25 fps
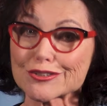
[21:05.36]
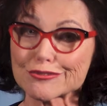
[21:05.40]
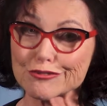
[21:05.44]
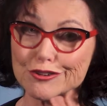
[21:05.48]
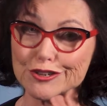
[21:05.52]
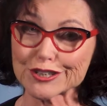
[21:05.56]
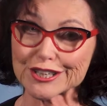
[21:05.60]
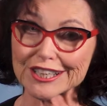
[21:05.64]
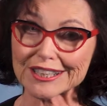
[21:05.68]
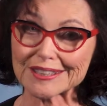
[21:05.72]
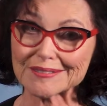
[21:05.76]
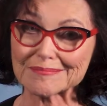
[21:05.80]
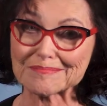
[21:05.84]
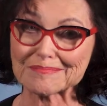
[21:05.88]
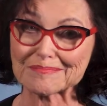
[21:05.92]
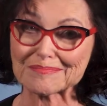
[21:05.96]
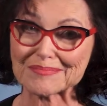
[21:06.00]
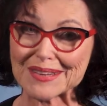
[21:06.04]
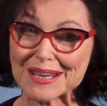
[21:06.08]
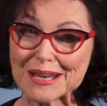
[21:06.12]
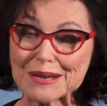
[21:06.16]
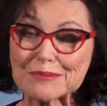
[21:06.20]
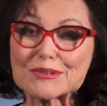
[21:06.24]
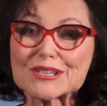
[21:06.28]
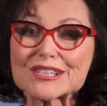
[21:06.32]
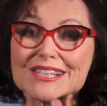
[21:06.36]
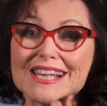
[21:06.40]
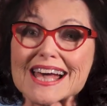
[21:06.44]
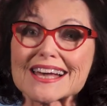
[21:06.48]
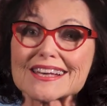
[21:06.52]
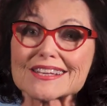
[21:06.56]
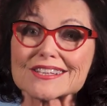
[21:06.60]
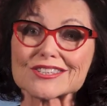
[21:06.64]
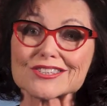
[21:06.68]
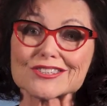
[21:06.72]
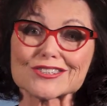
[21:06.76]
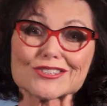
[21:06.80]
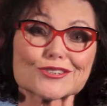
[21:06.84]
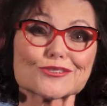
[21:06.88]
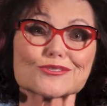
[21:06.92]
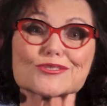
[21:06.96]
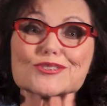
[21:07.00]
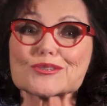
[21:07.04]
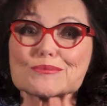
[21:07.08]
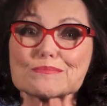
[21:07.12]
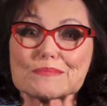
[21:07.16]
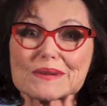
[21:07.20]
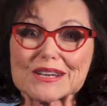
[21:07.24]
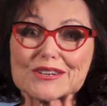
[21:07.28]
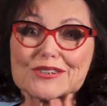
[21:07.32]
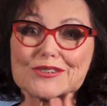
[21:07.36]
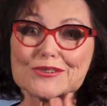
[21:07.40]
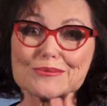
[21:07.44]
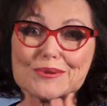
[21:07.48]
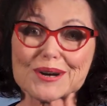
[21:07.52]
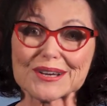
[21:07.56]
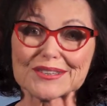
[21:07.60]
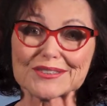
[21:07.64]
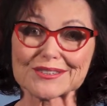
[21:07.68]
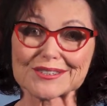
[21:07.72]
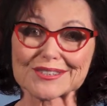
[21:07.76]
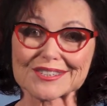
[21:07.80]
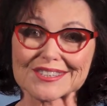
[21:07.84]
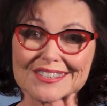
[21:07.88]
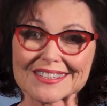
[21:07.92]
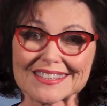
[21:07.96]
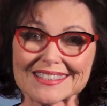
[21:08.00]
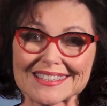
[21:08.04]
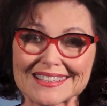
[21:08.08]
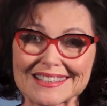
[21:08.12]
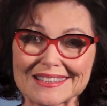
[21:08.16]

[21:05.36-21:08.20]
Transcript: footing, he was asked to speak to others,